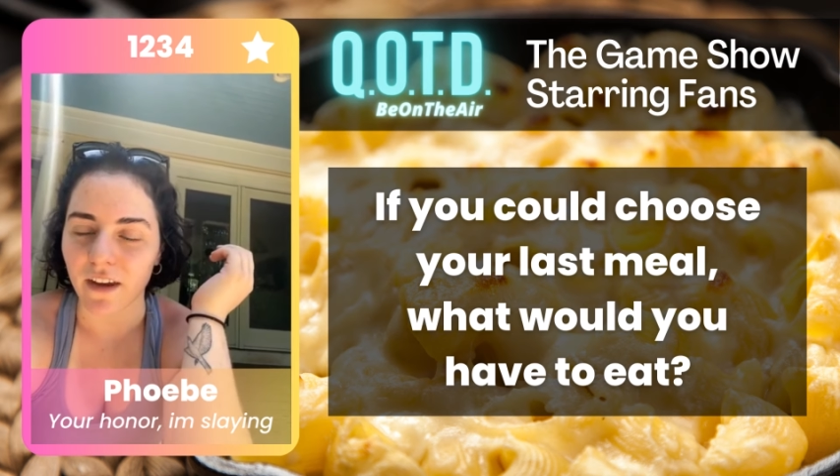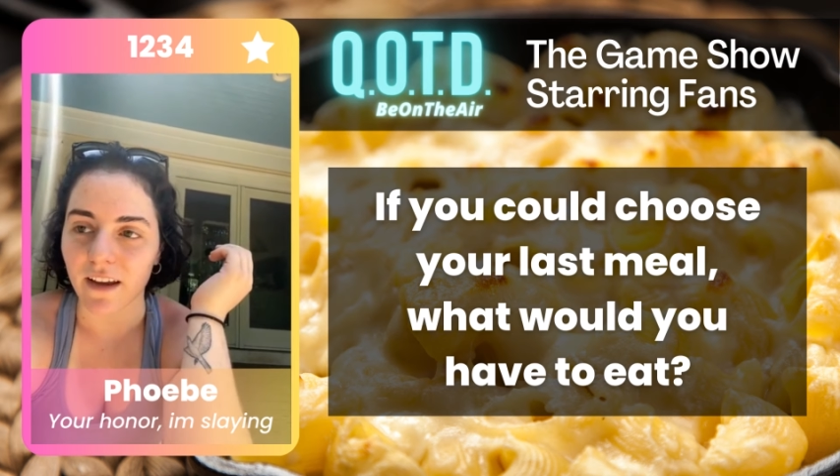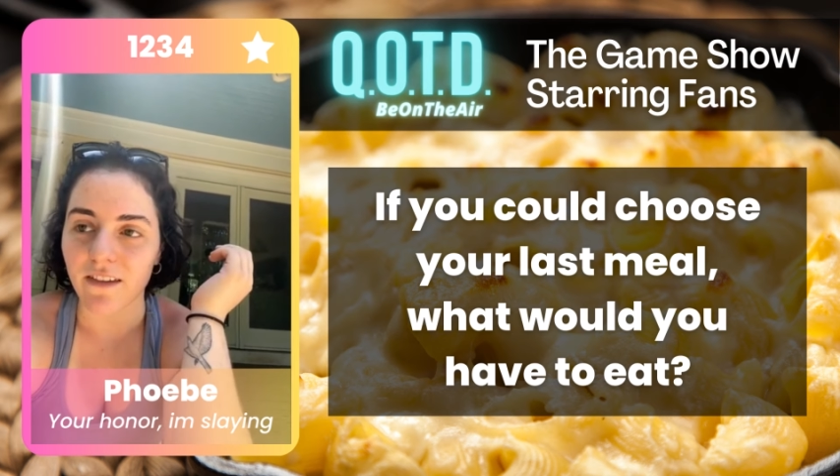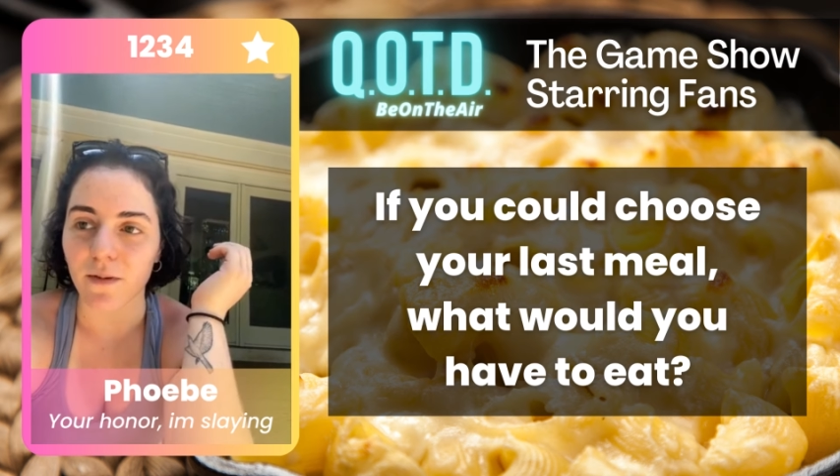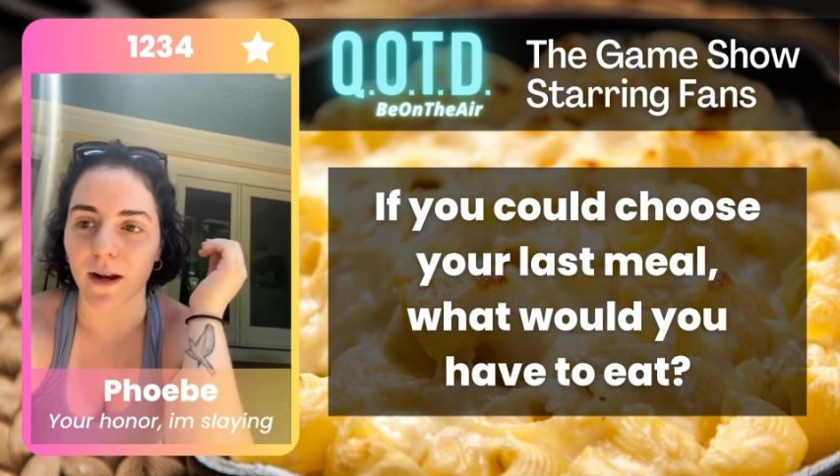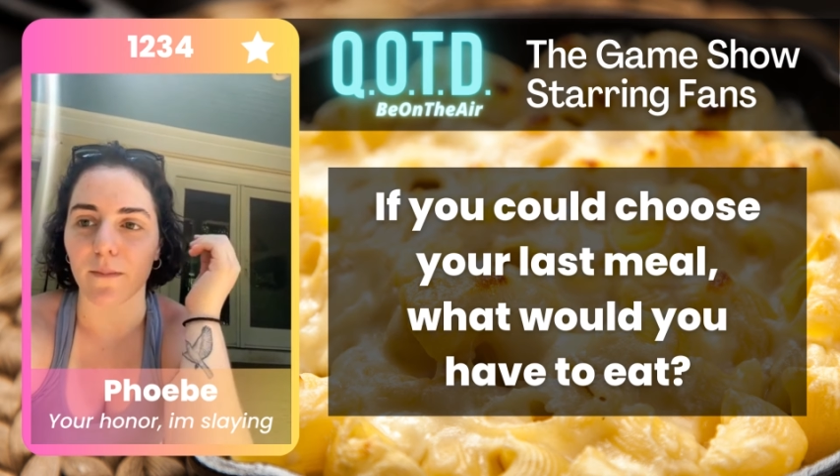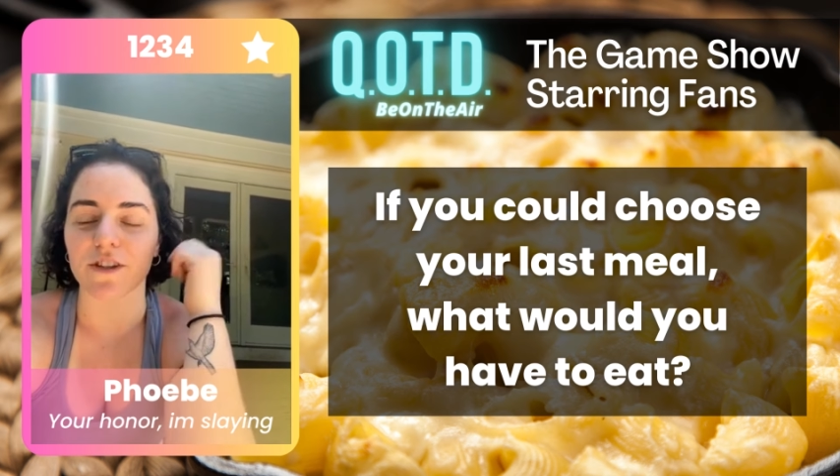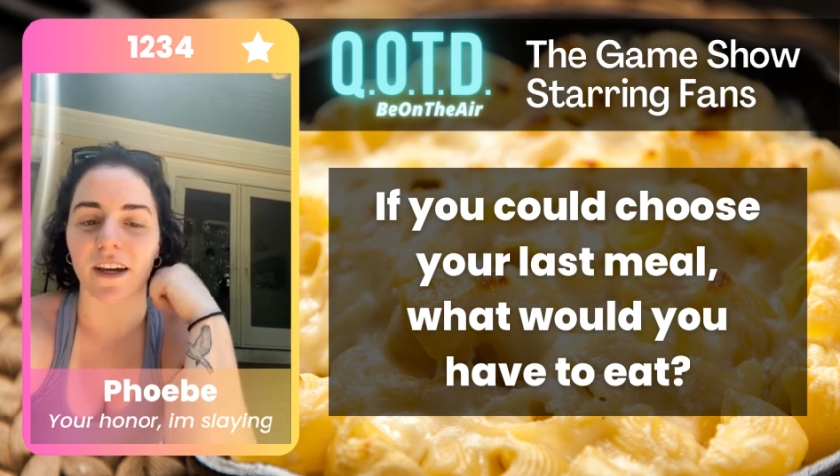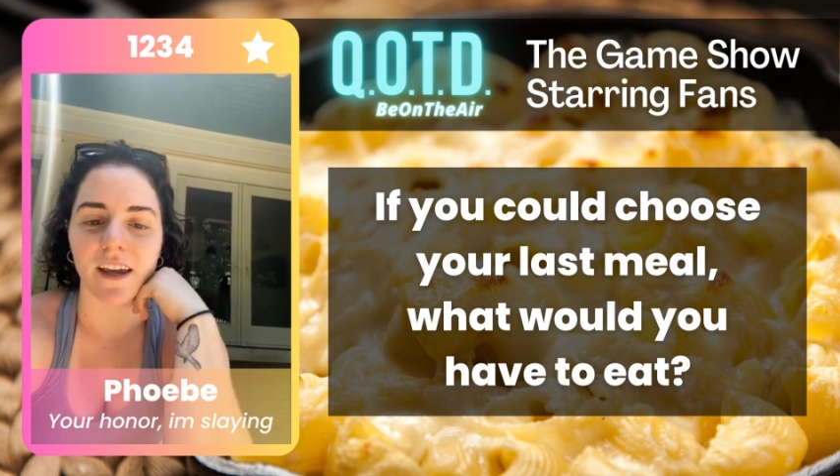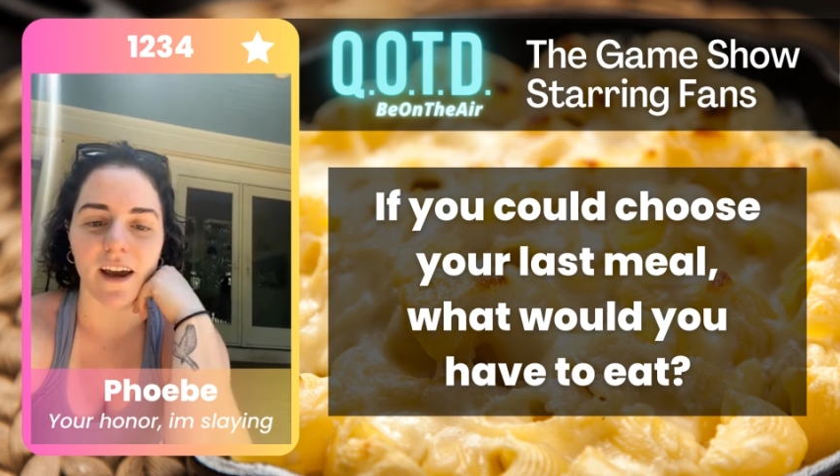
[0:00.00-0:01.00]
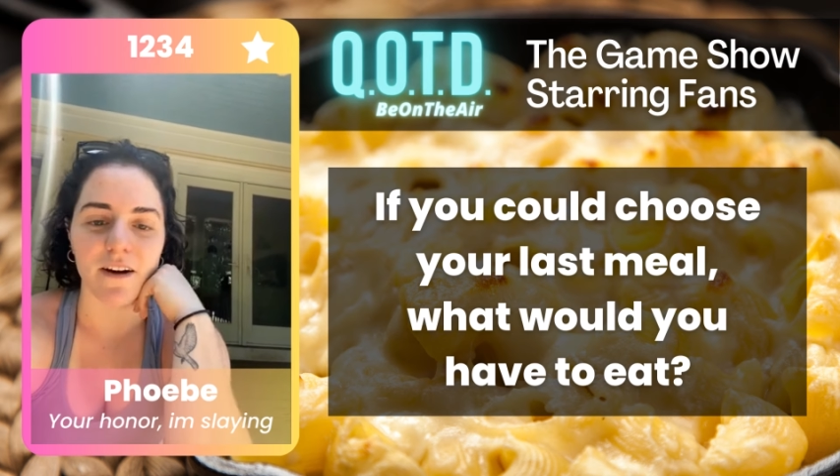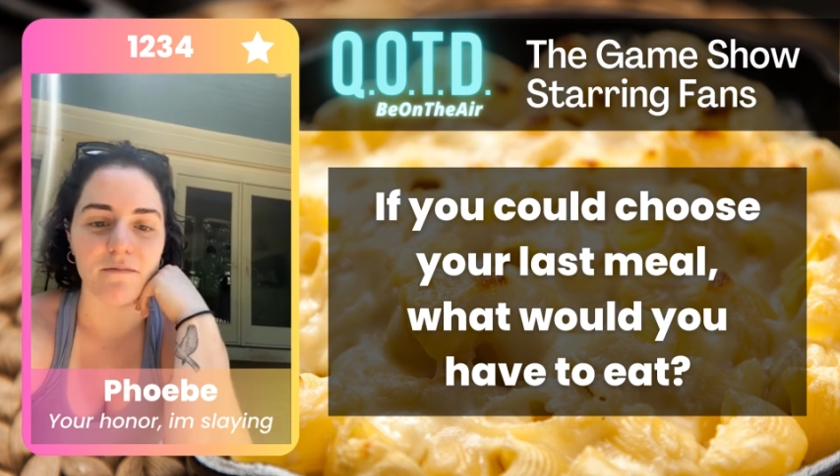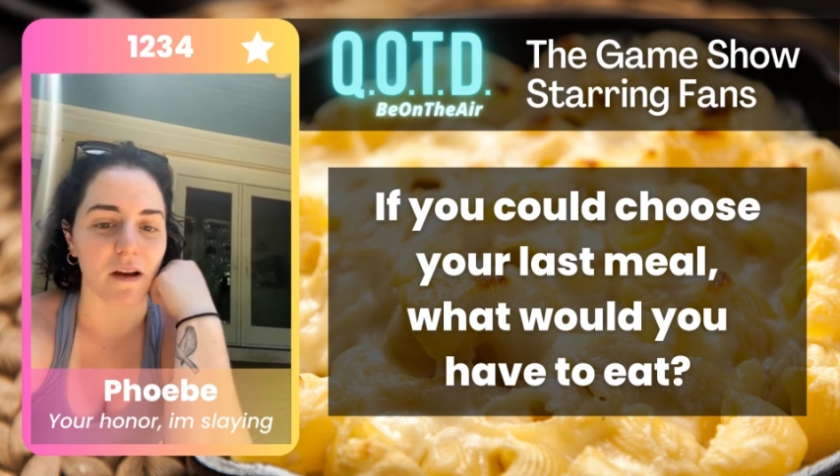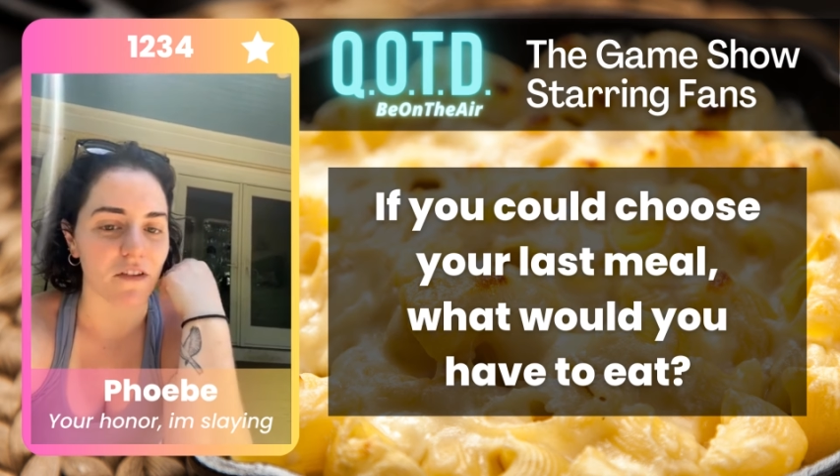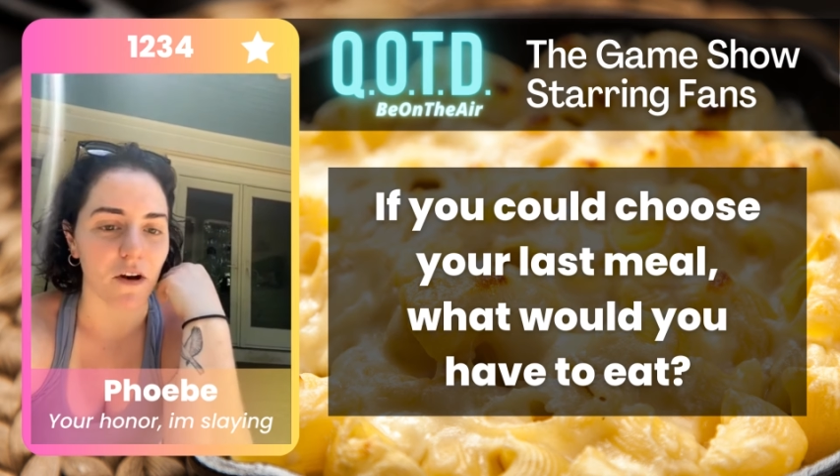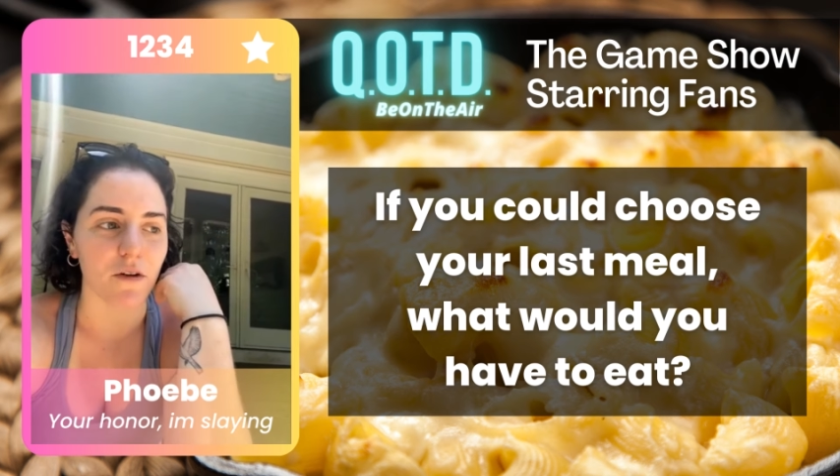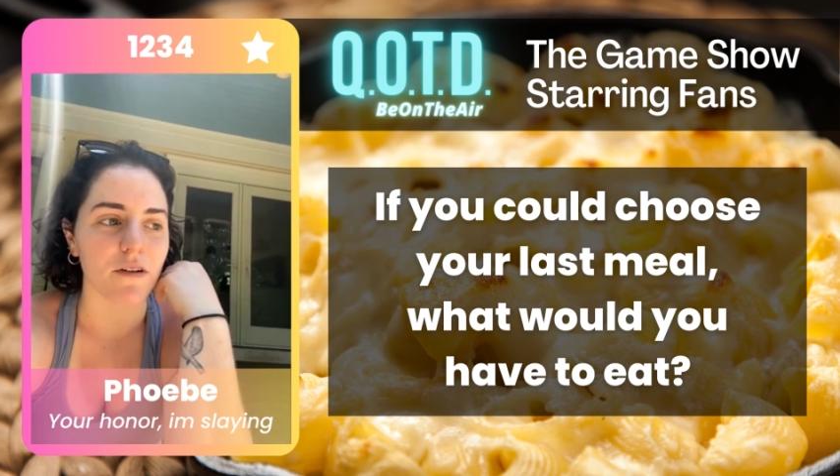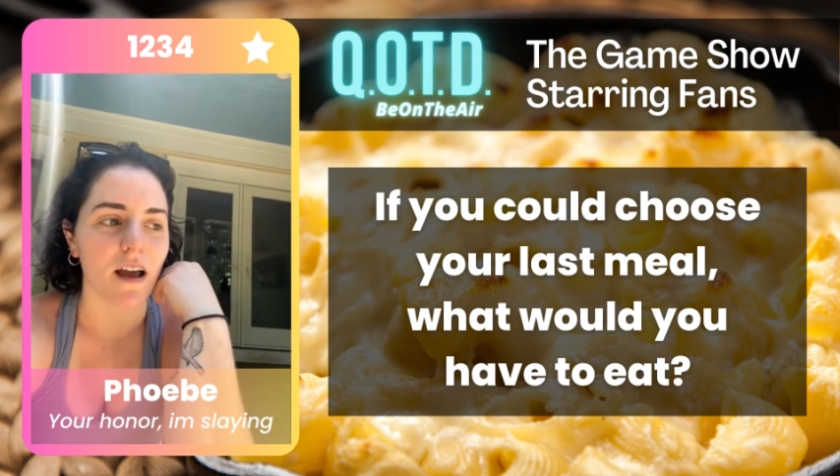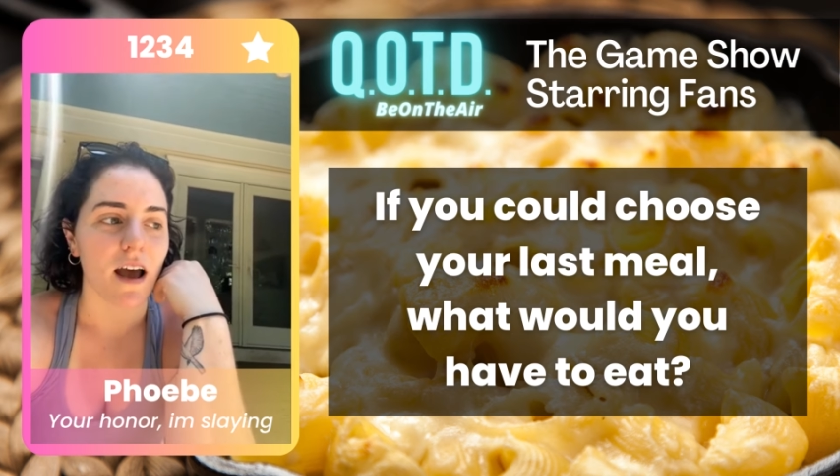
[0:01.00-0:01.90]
kids when I'm checking out. I don't.